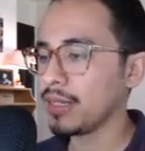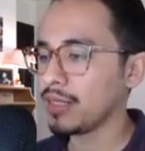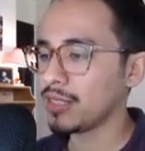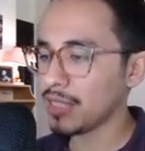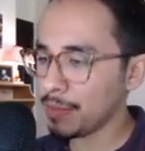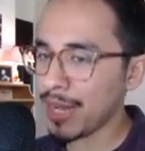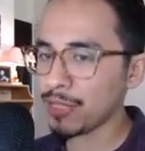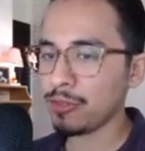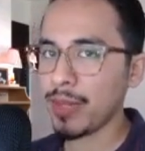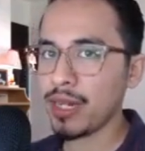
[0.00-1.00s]
Some
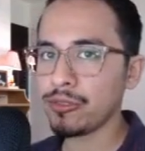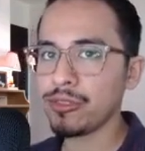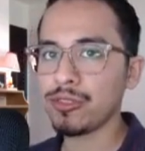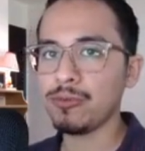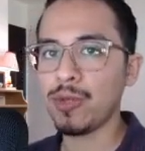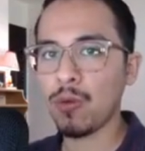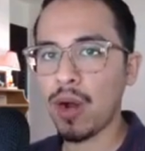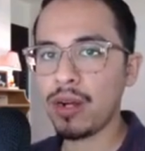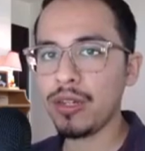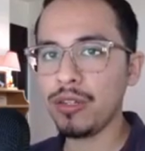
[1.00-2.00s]
password managers
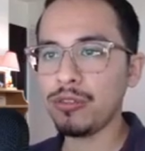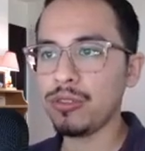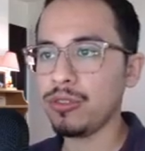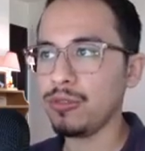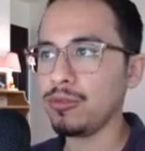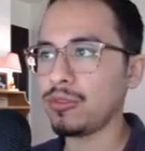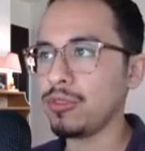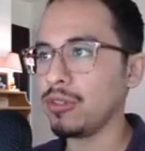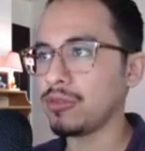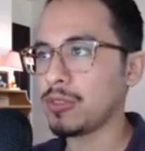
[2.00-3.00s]
require you to use
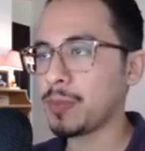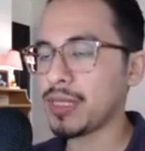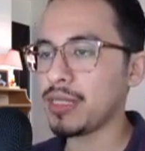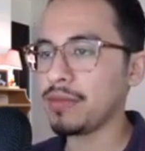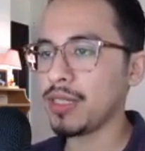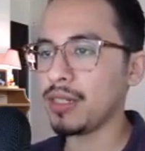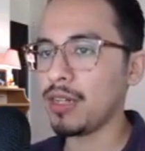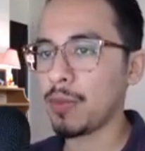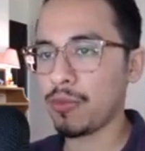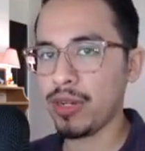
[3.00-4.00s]
you know specific
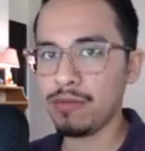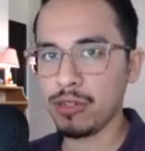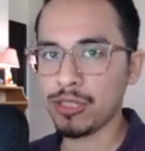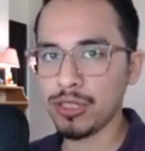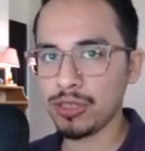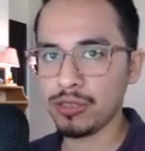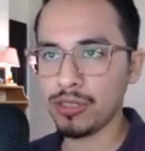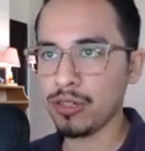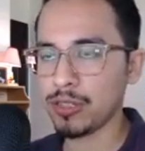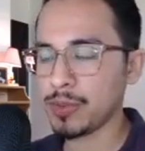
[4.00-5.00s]
upgrade versions,
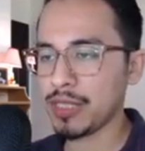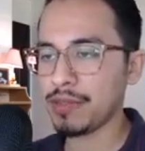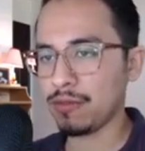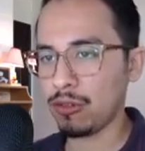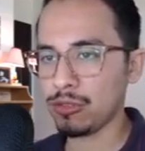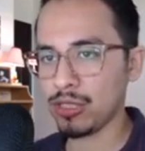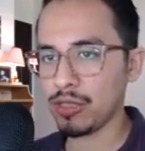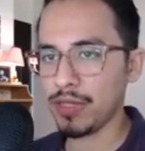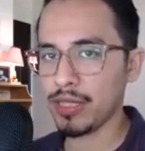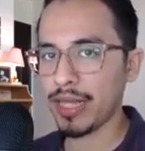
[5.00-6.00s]
you know specific versions
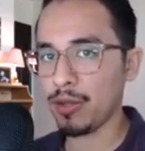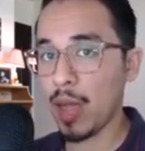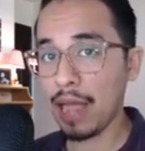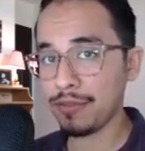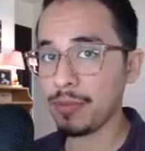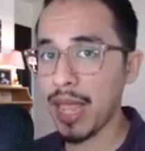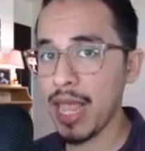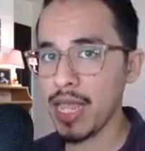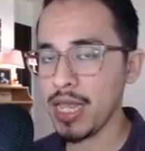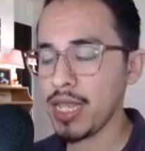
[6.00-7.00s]
of it that you have to
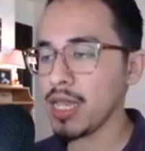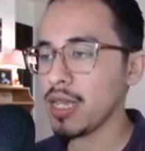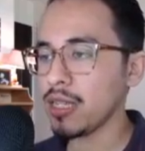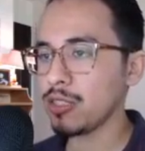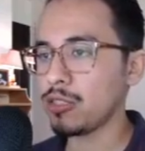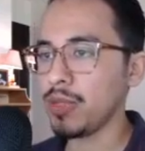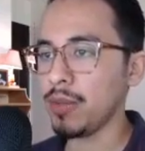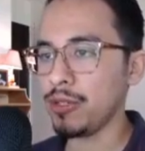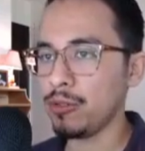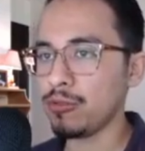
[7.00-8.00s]
pay to be
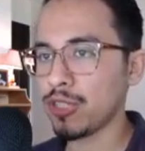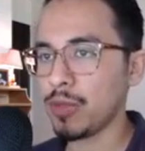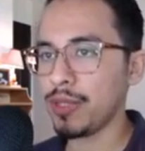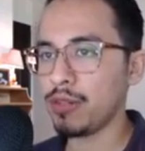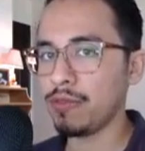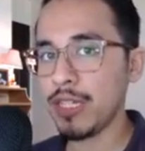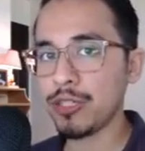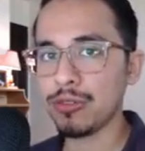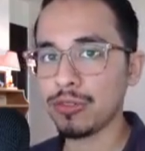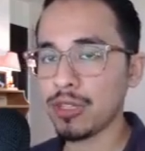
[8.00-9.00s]
able to use some of their
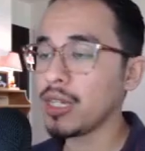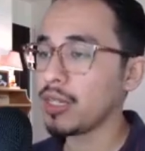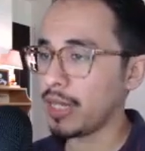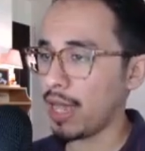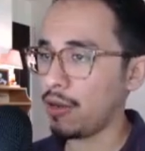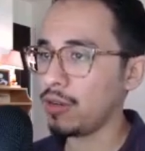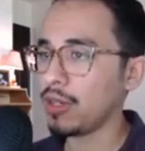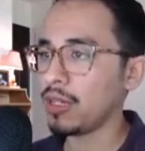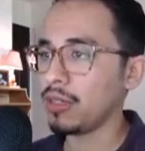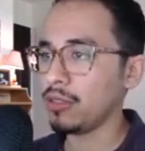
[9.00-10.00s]
features. Now,
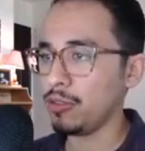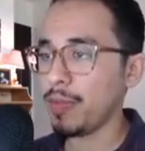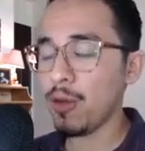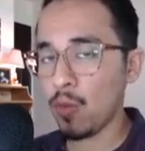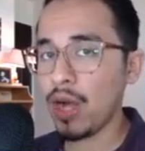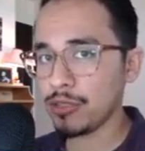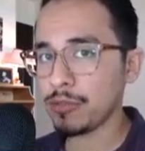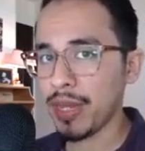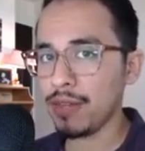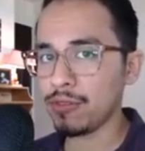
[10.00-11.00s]
you may want to
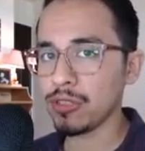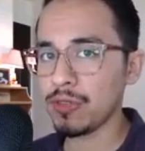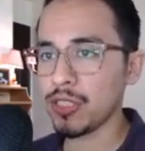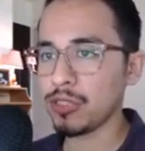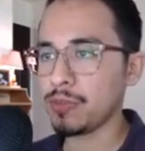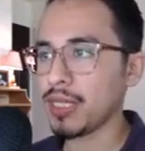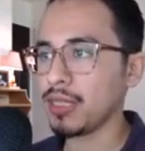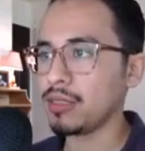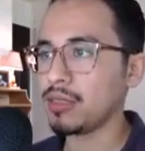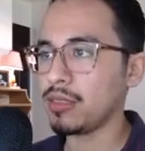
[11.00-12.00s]
pay for those features
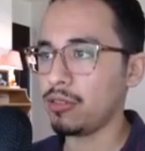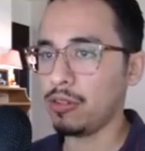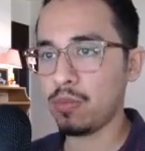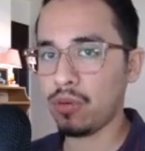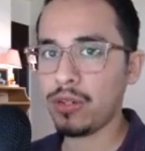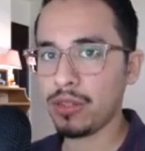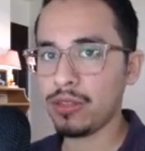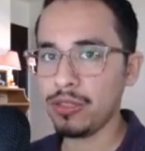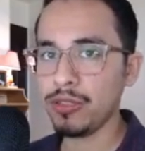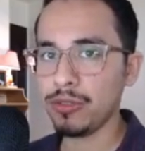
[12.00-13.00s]
because they're important
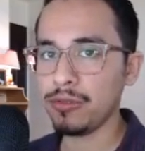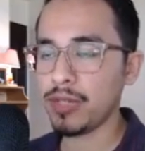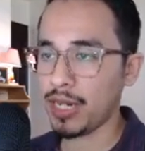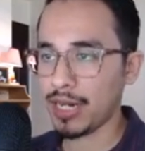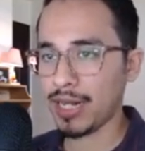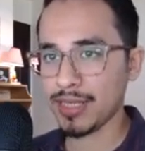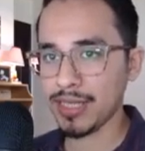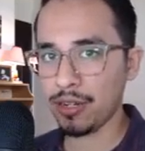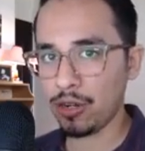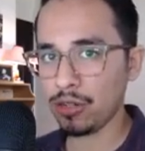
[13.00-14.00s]
to you. And like I
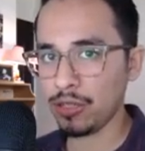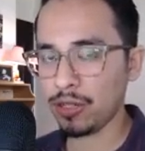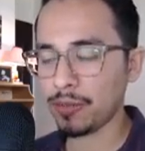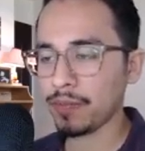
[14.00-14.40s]
said earlier,